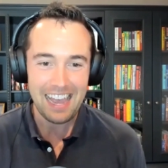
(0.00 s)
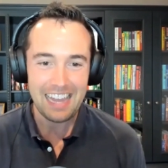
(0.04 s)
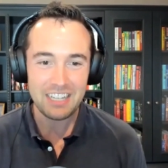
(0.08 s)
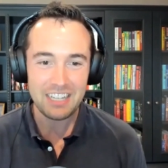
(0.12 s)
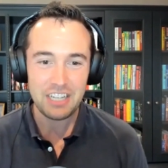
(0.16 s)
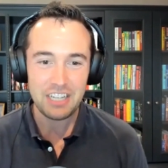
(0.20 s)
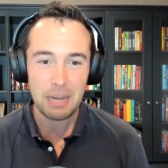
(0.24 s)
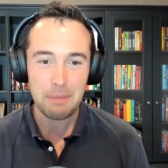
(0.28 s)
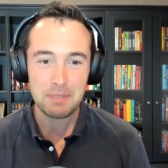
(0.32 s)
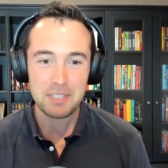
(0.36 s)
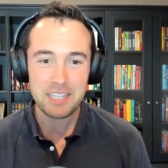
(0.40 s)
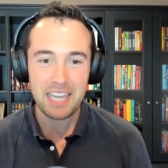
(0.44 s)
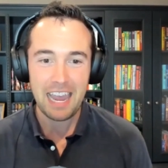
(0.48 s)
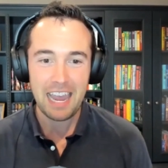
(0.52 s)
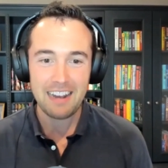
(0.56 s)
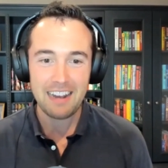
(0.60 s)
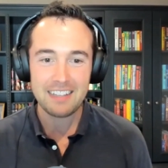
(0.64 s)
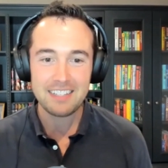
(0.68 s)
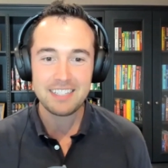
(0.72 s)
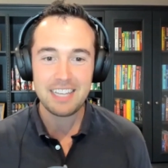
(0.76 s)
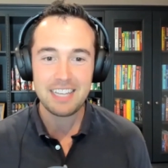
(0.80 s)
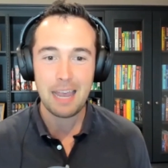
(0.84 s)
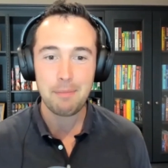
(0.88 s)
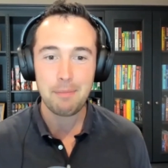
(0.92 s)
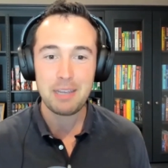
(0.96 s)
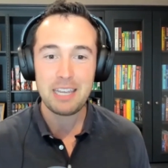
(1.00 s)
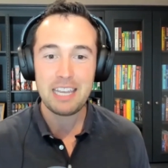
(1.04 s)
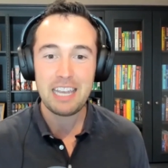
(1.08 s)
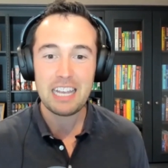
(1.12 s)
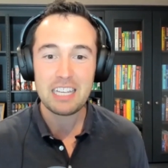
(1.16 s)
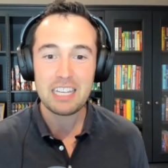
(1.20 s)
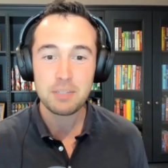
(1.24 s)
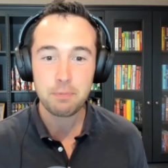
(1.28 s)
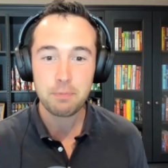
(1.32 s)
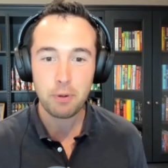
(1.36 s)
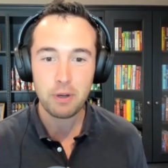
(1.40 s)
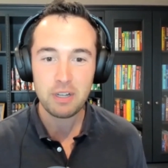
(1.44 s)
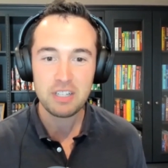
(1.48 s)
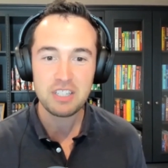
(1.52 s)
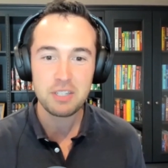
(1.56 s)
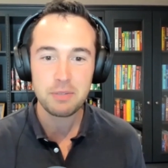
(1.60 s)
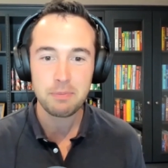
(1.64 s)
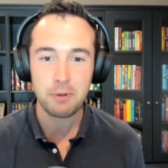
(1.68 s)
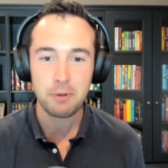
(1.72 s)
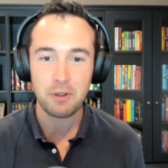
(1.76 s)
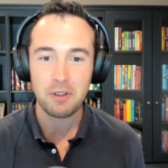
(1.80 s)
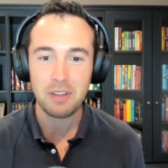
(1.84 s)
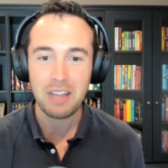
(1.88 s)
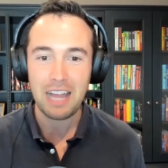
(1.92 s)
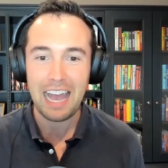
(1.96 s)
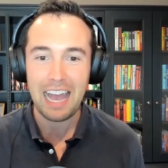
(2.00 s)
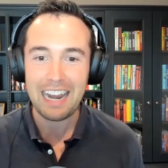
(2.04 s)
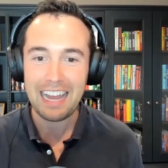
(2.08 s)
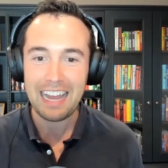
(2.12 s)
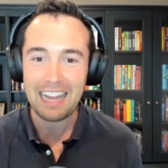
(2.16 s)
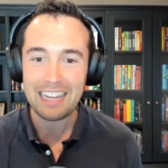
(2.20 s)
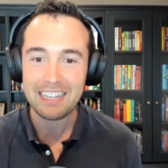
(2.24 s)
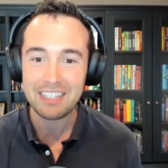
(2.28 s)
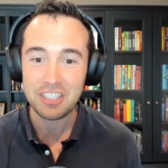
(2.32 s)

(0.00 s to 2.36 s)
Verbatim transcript: James Kandasamy is principal at